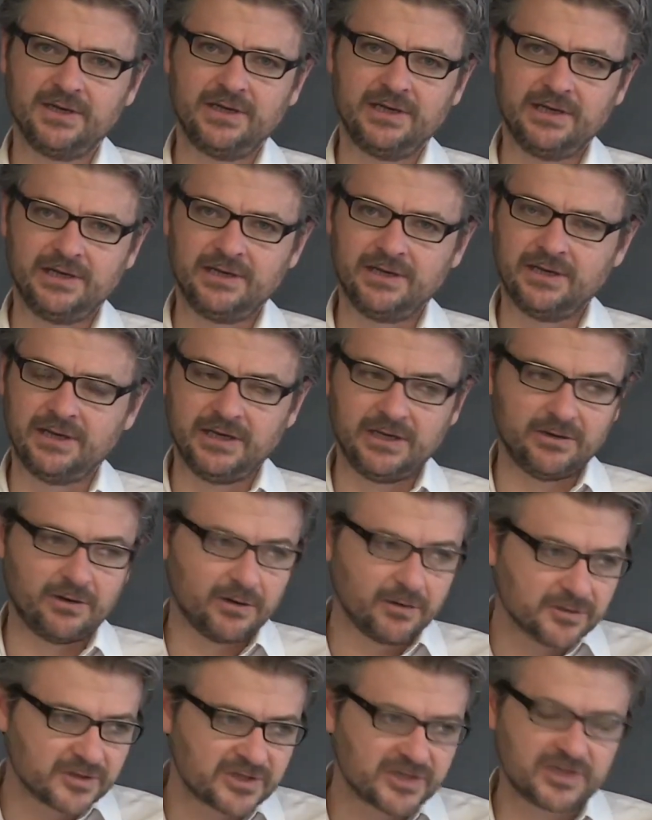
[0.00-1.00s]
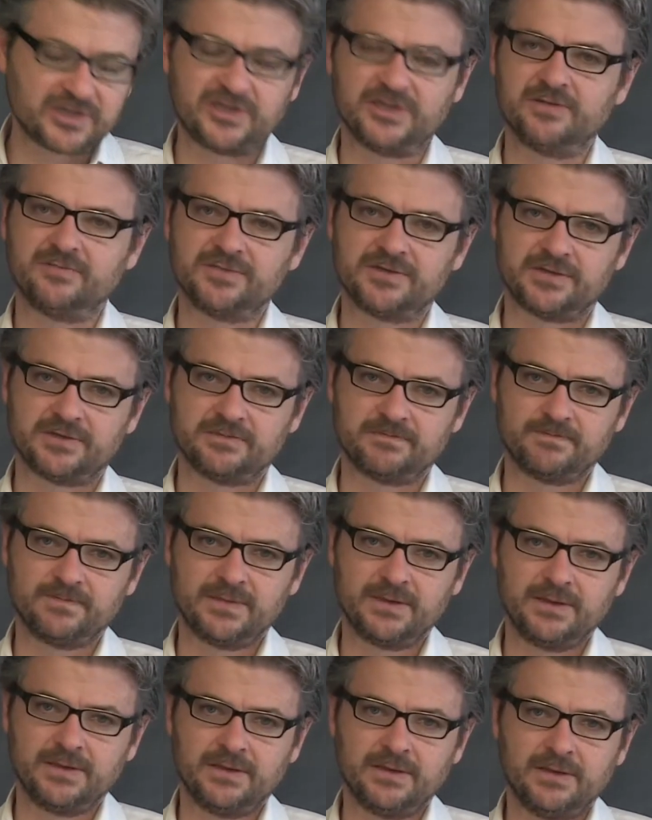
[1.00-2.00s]
in old systems.
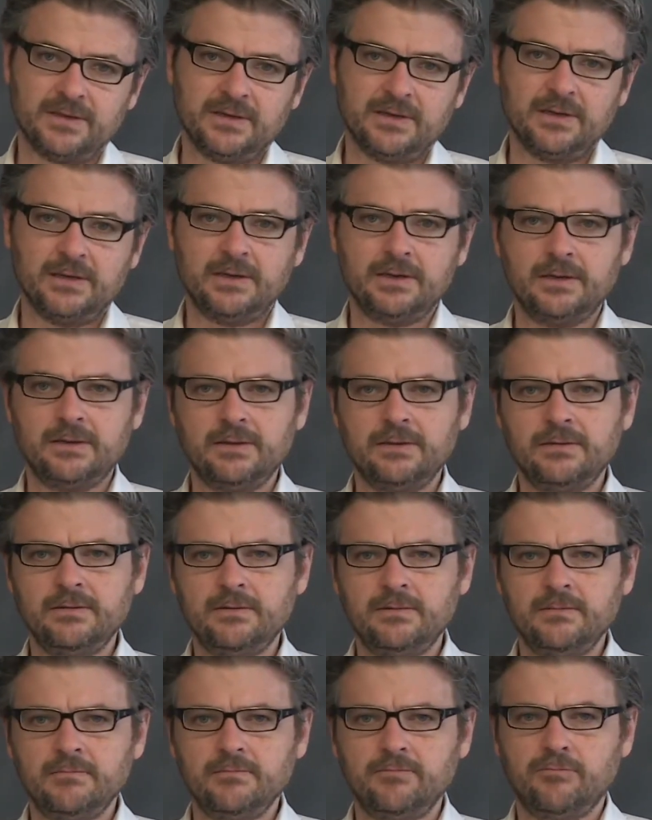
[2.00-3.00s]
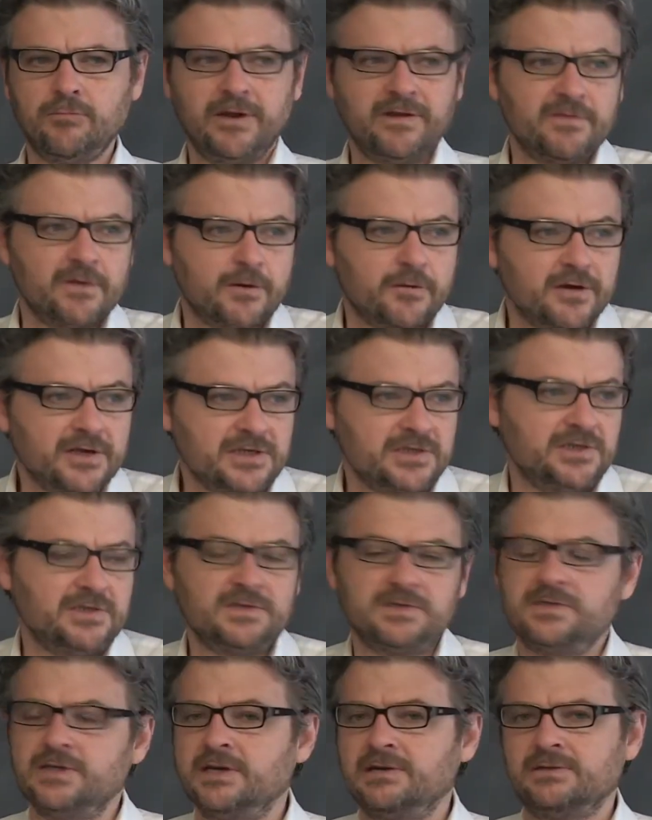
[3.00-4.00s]
One of the
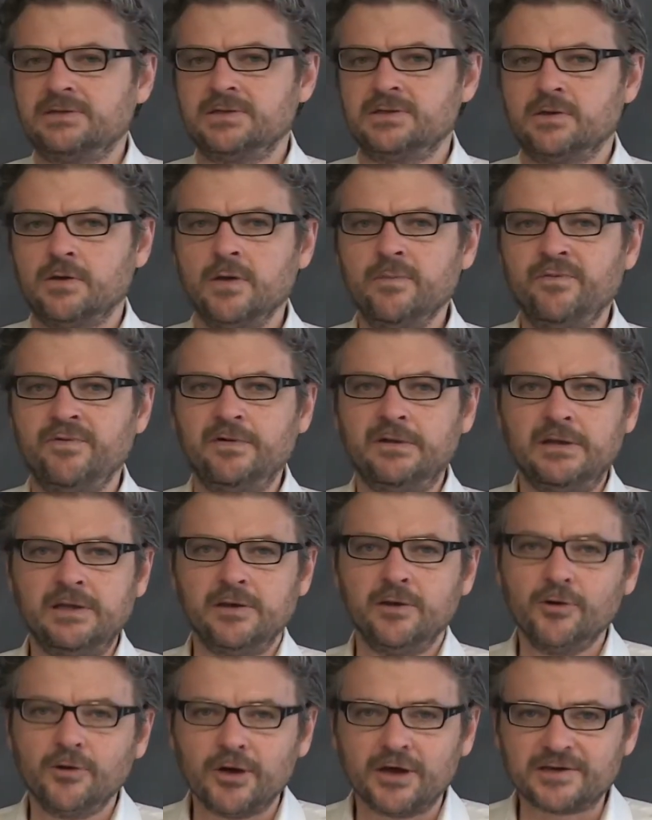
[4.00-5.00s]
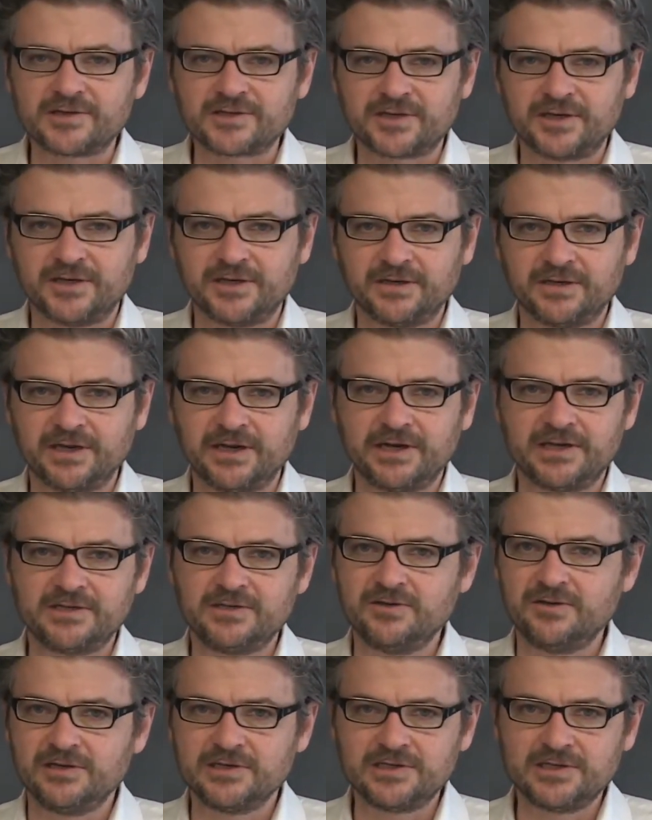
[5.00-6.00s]
questions that hopefully you're asking
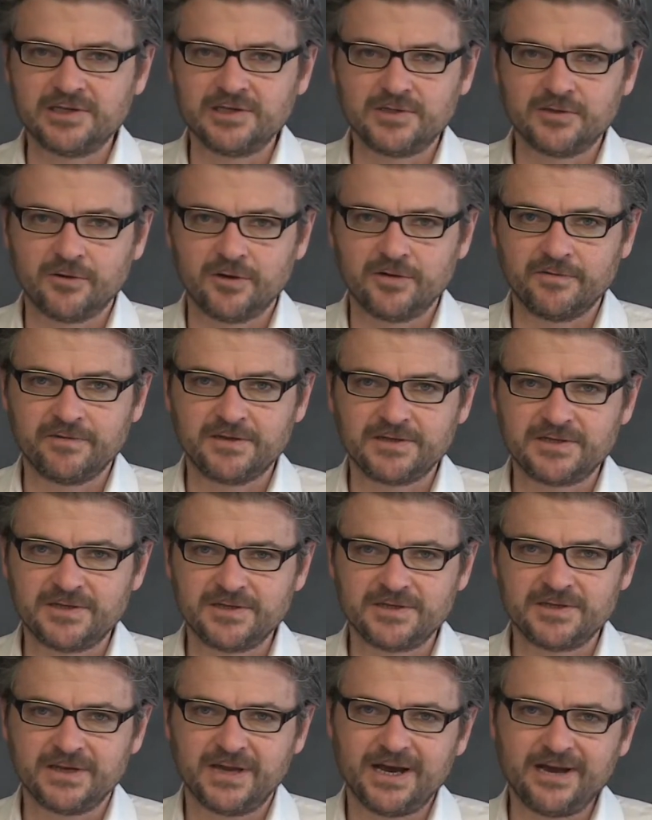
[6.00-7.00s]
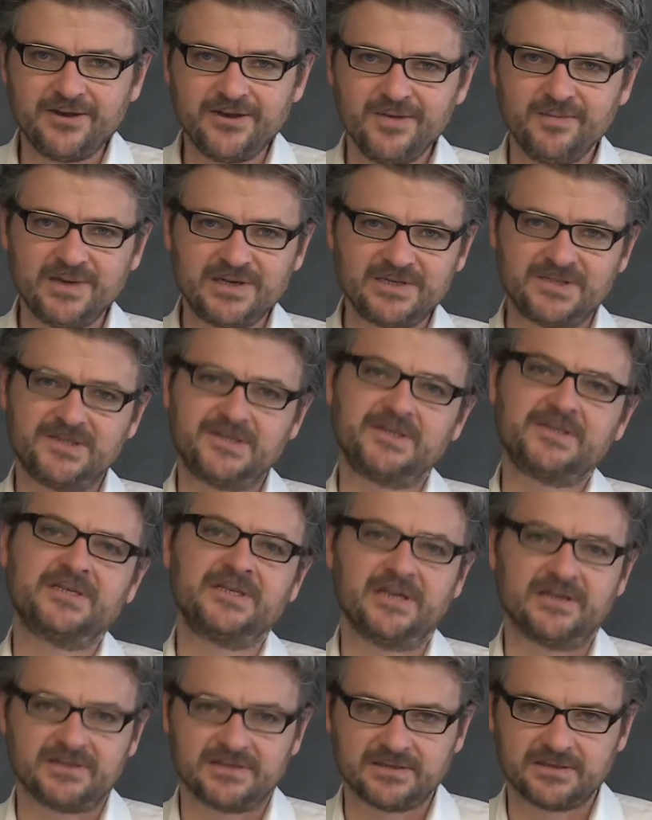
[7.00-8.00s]
as you're listening to all of this is, how do you measure
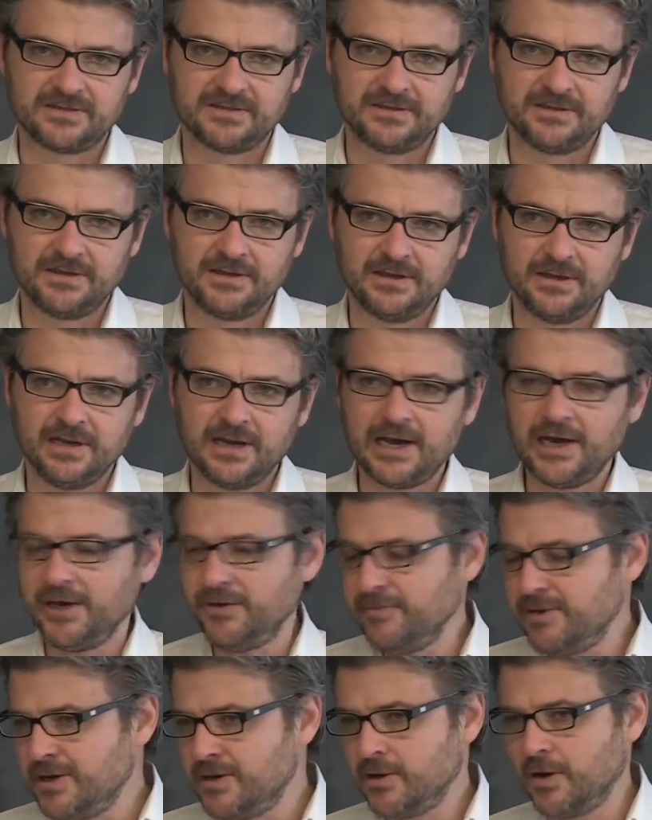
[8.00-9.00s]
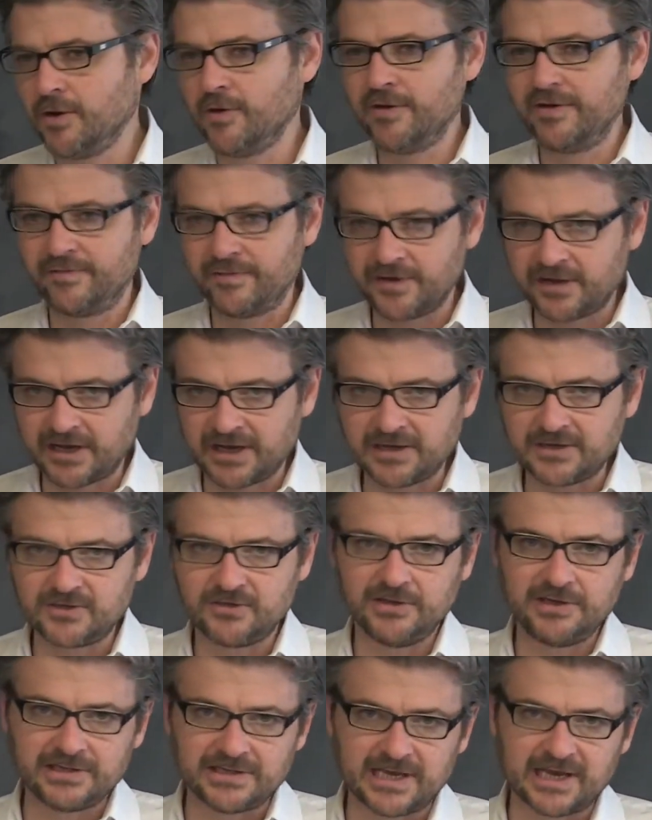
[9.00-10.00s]
success? How do we know if a
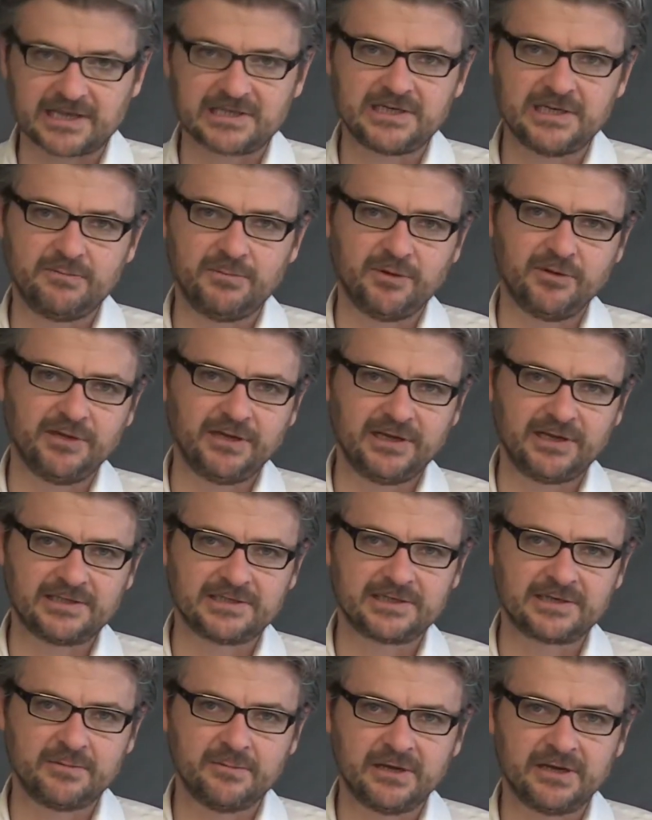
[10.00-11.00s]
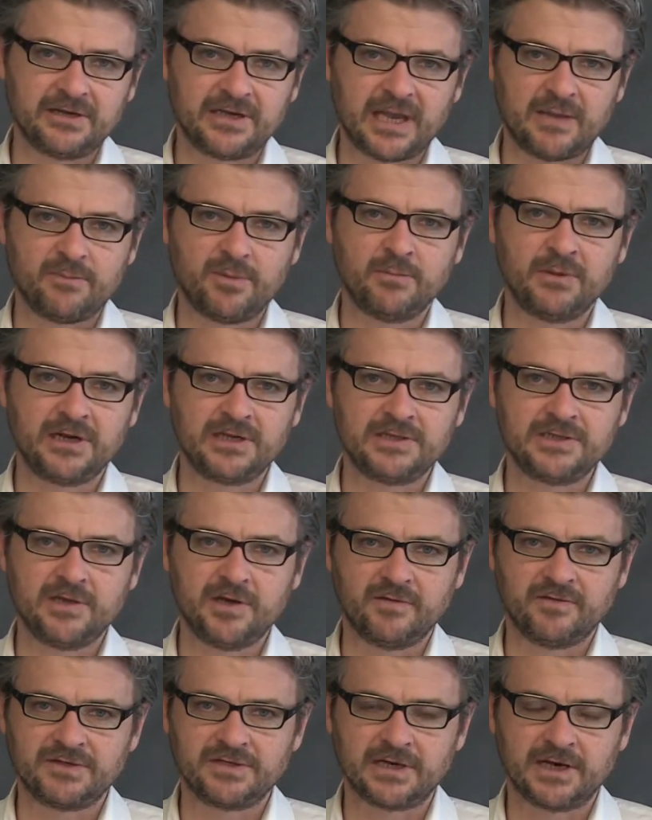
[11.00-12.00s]
country is actually building its capability
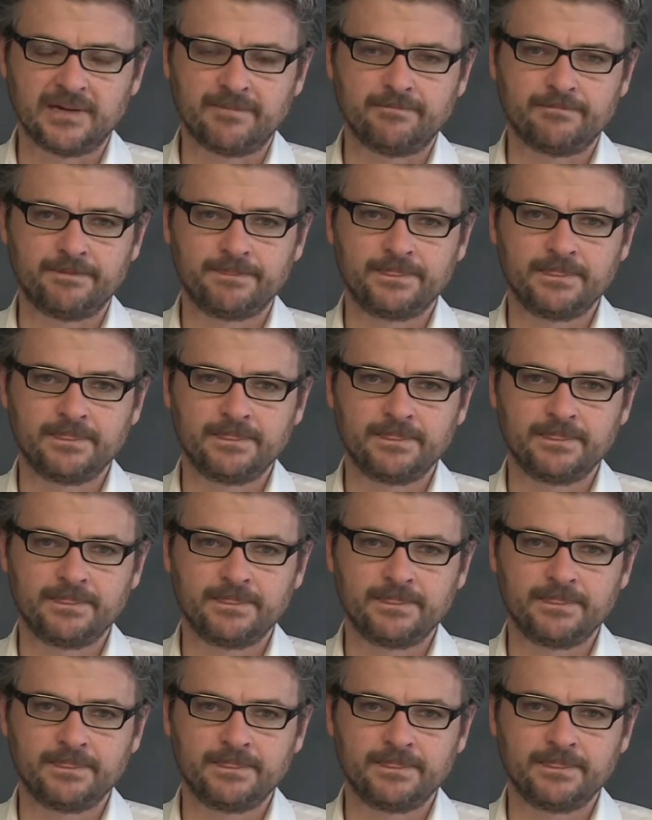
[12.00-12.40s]
over time?